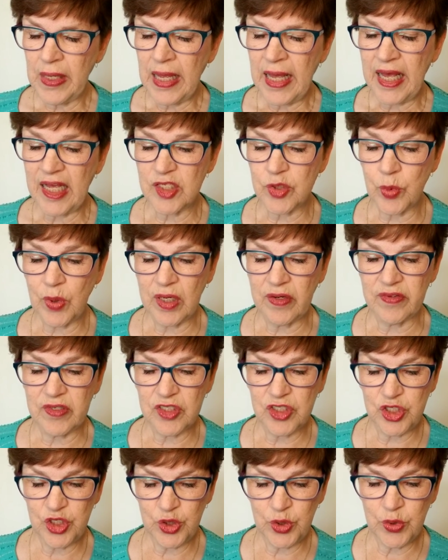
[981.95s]
as one of the
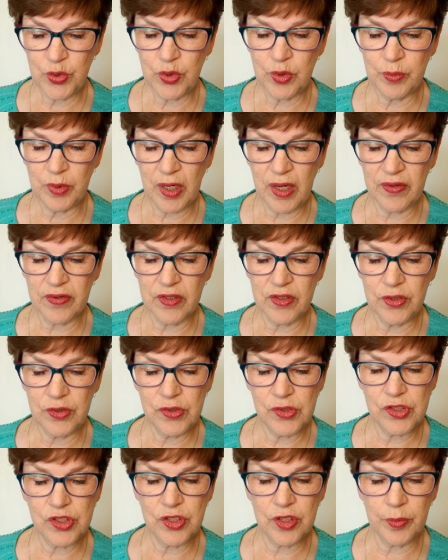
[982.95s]
two who brought the
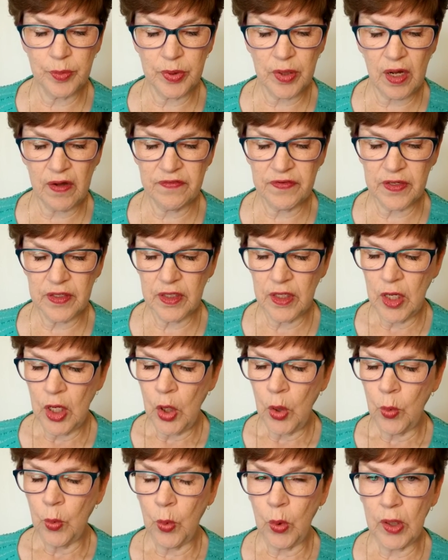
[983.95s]
news to the prophet,
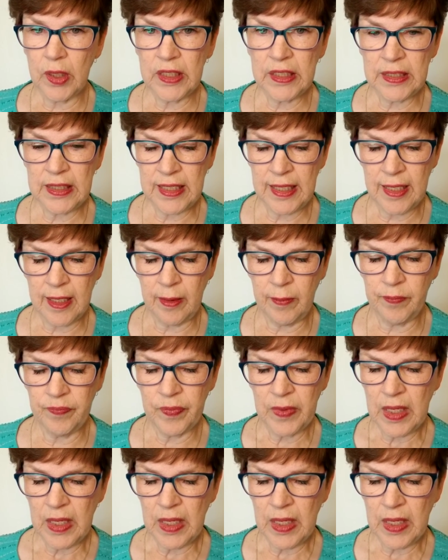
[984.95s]
warning him